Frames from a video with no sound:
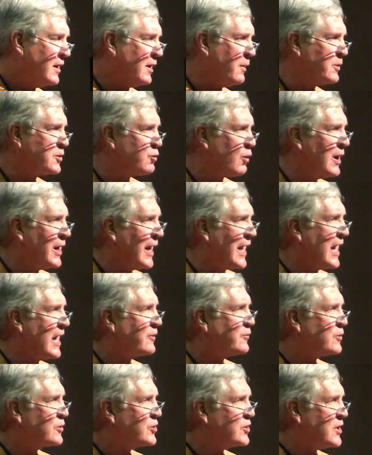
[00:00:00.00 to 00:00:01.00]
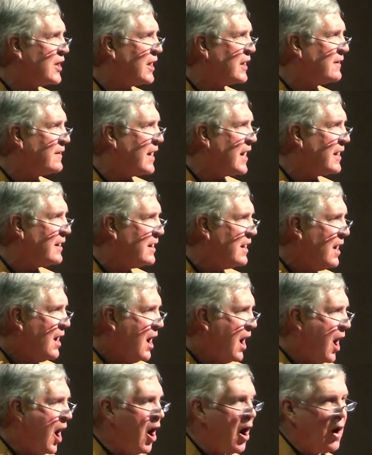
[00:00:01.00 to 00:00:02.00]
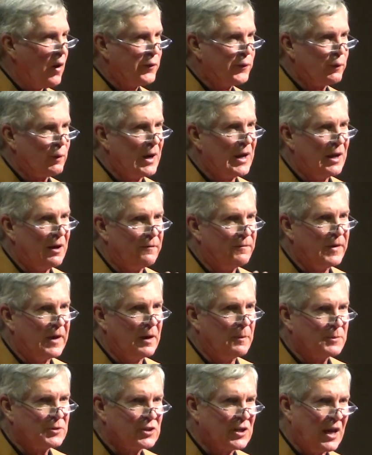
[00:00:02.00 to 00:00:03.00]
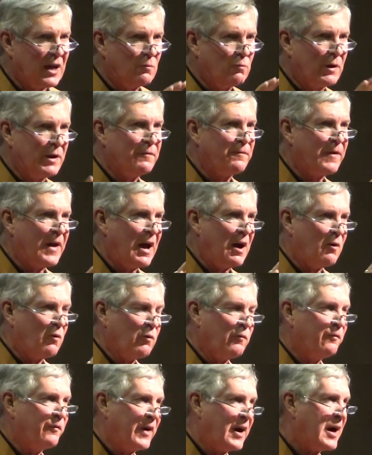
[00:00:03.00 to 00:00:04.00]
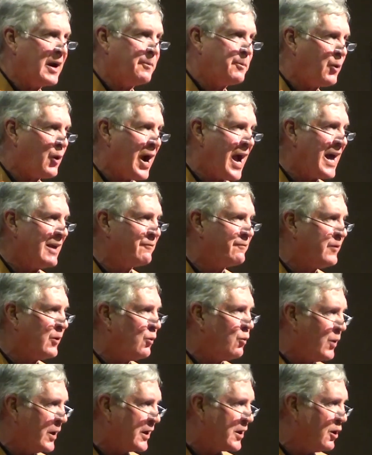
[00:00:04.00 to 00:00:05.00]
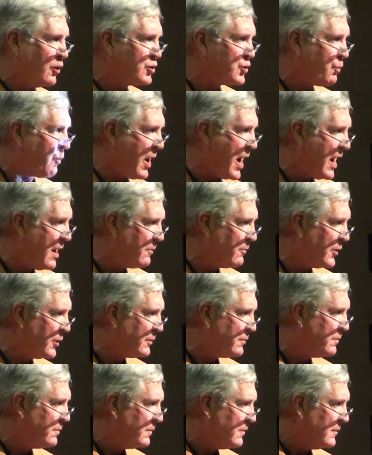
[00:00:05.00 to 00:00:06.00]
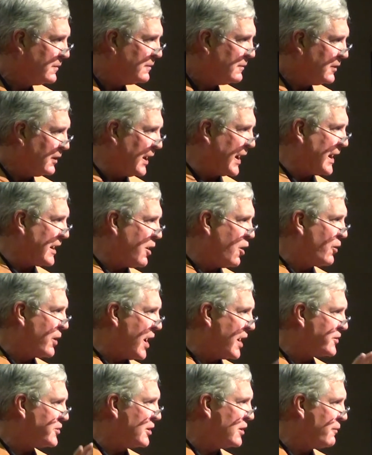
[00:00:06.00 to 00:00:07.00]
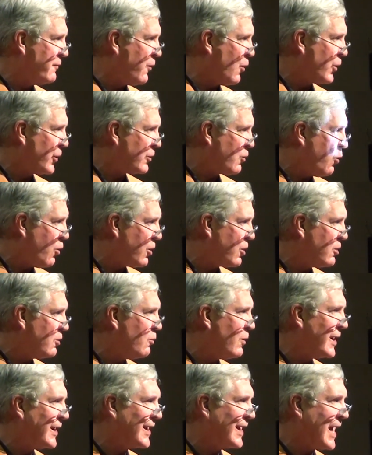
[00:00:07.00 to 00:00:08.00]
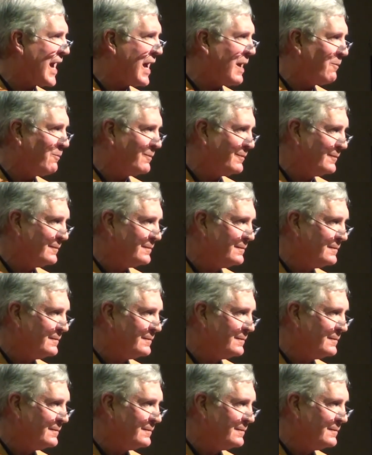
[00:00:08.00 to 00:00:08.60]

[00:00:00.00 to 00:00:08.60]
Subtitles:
And it was really interesting that all three of them said we felt very prideful when Coach Brown would lean on us in the fourth quarter to win the game.